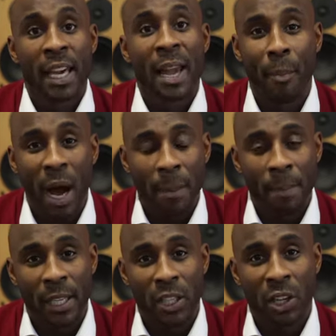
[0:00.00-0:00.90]
In my
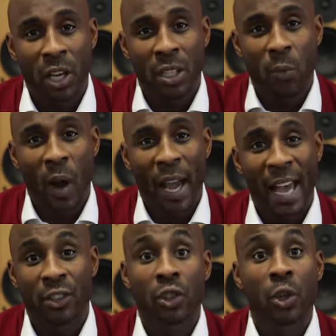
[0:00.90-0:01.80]
opinion, Arsene Wenger
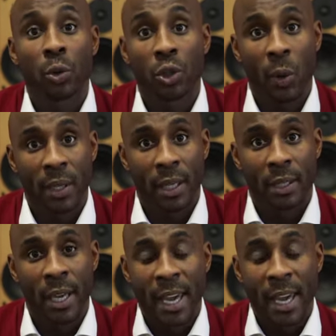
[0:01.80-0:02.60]
has two choices.